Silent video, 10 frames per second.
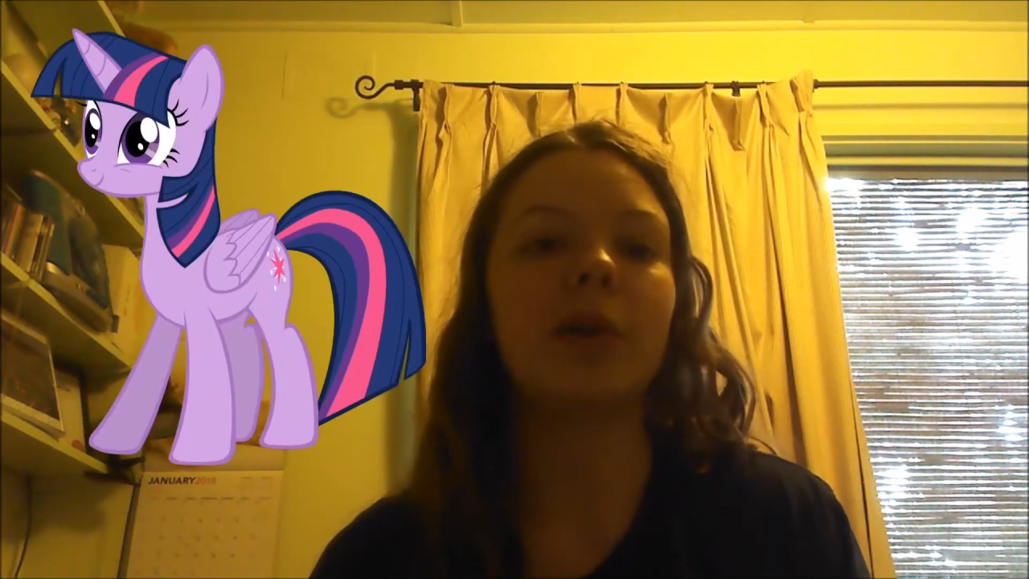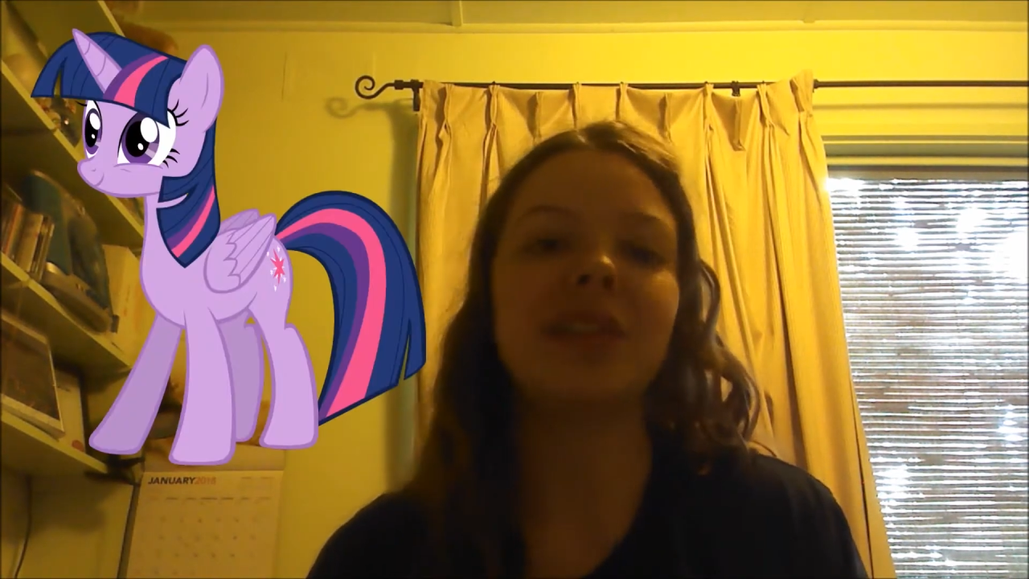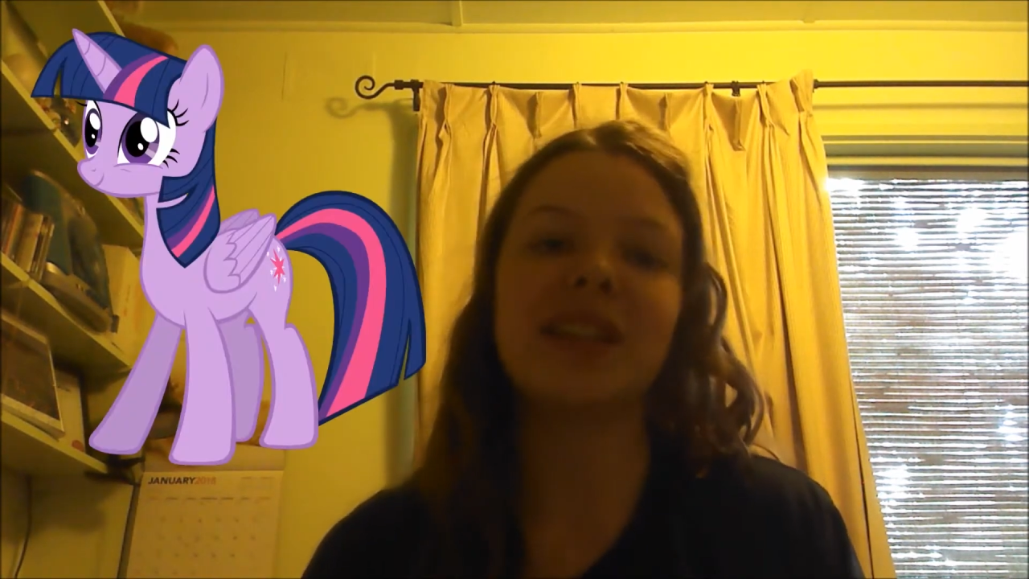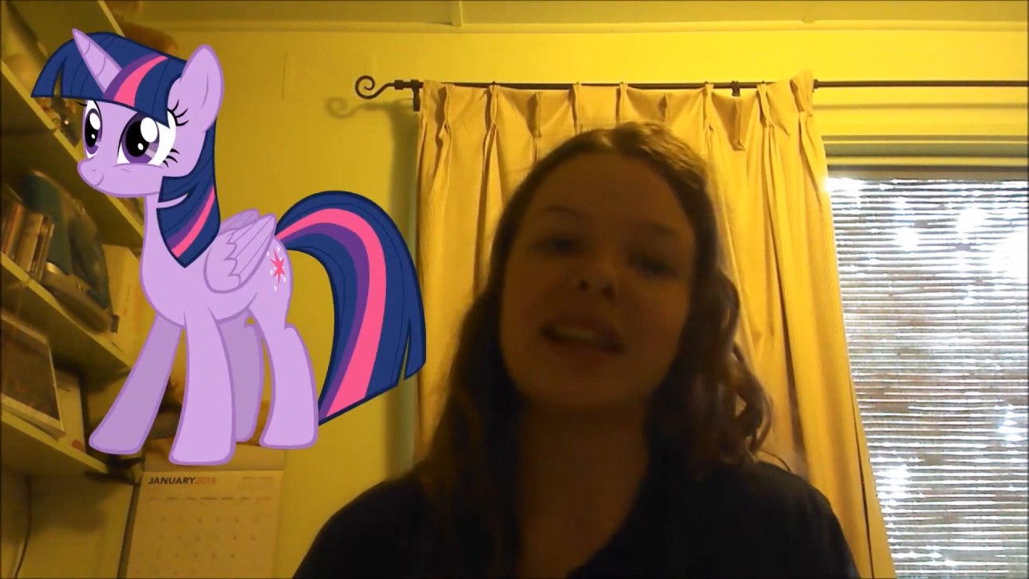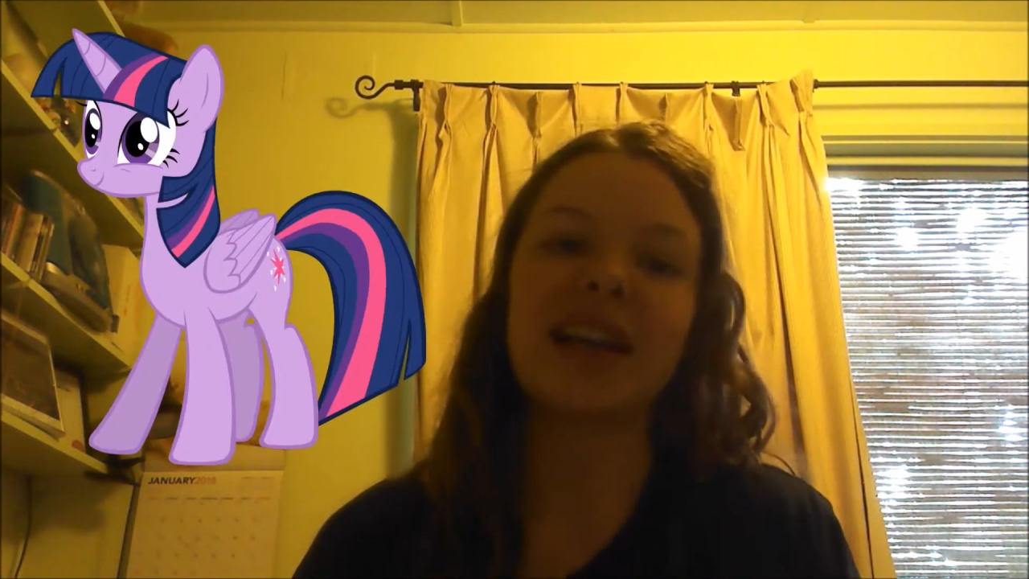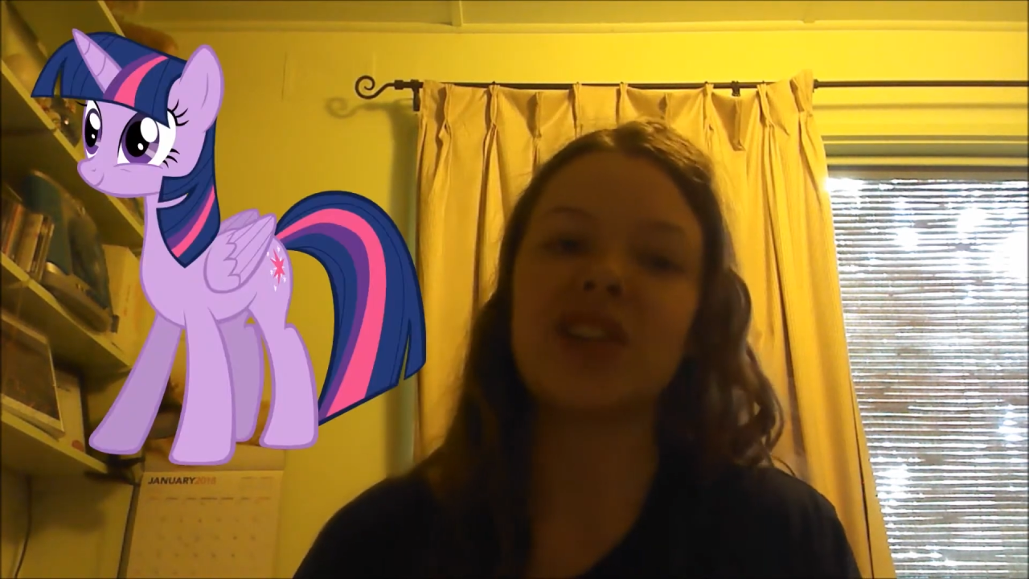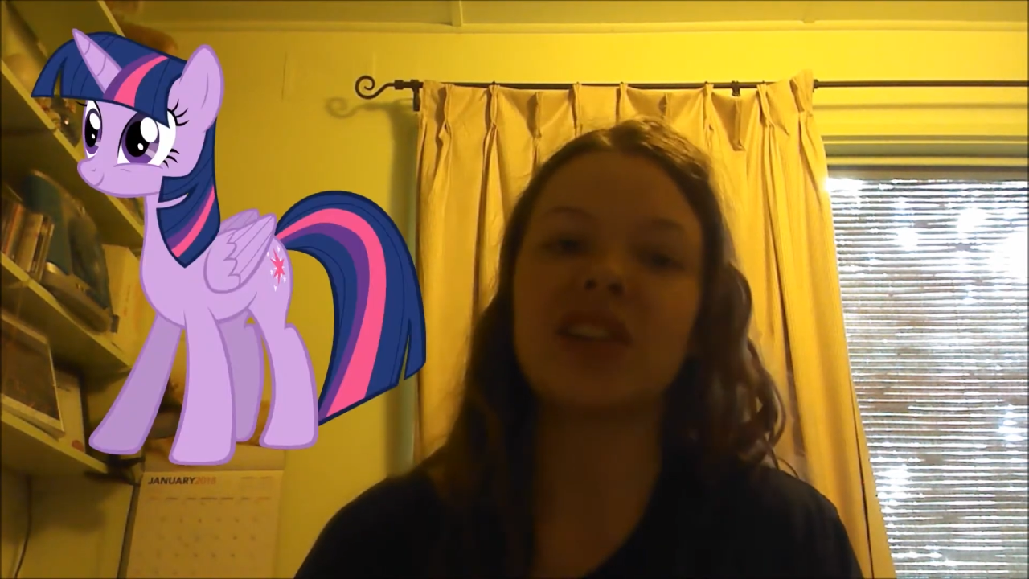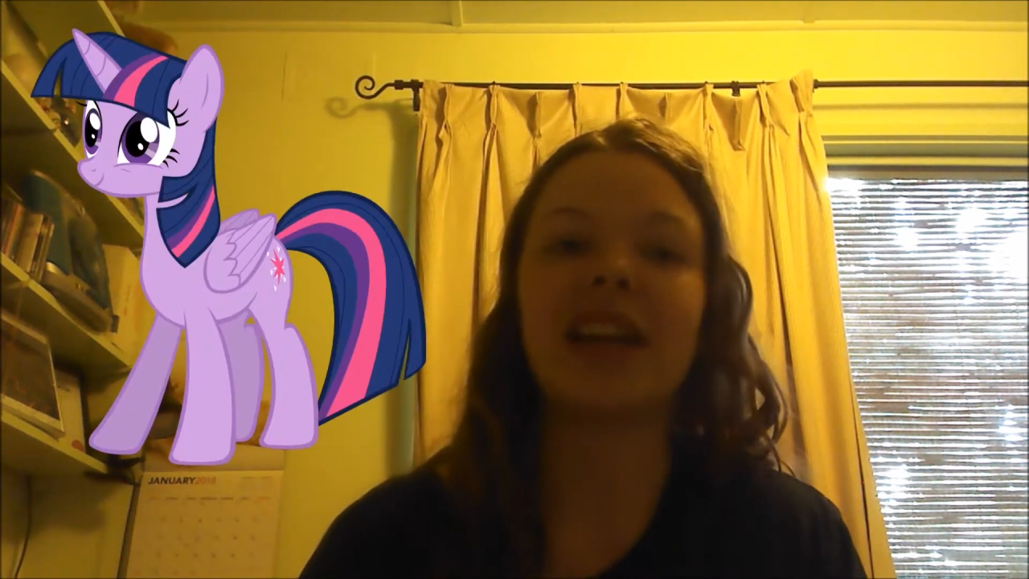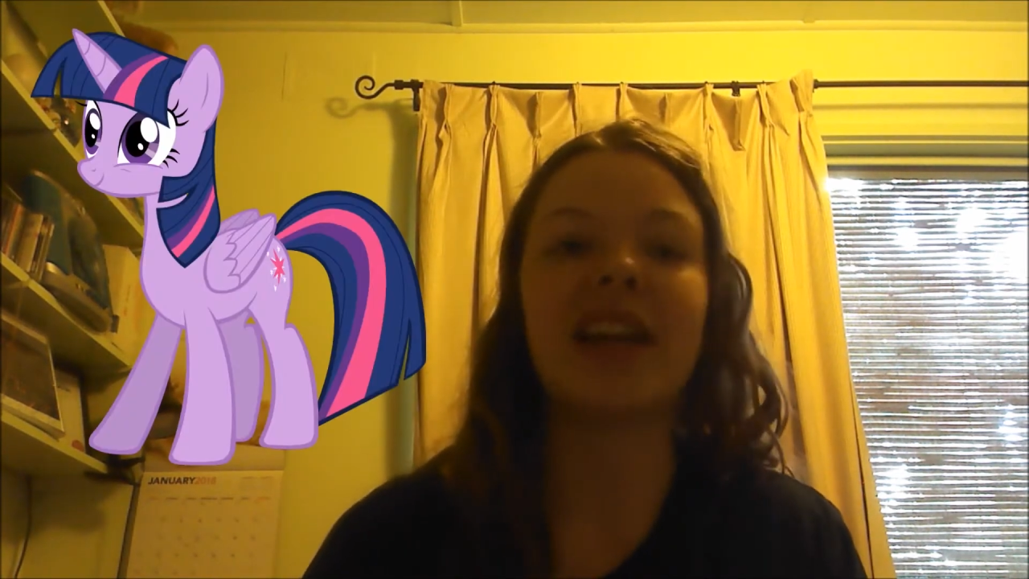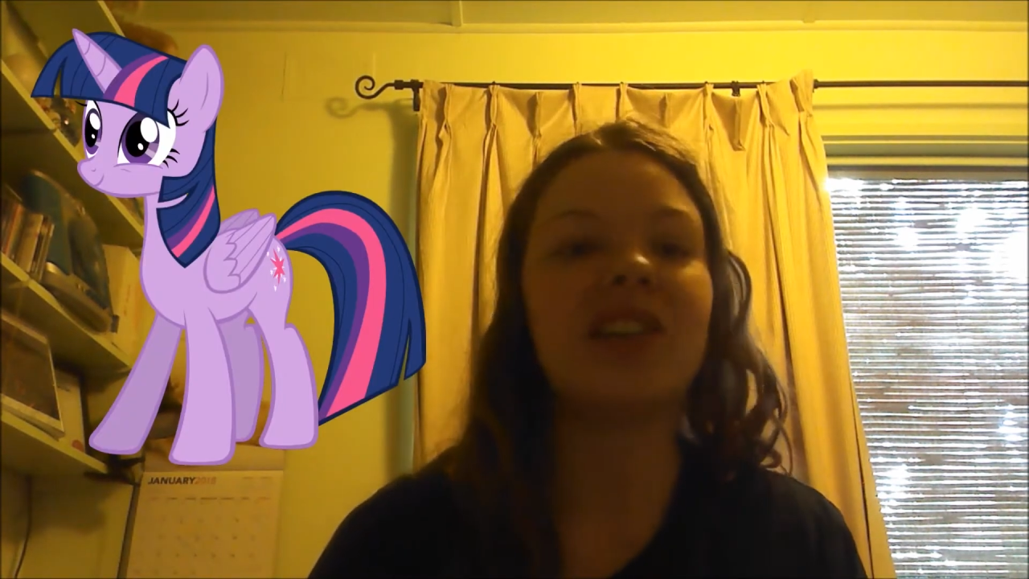horse as Ashley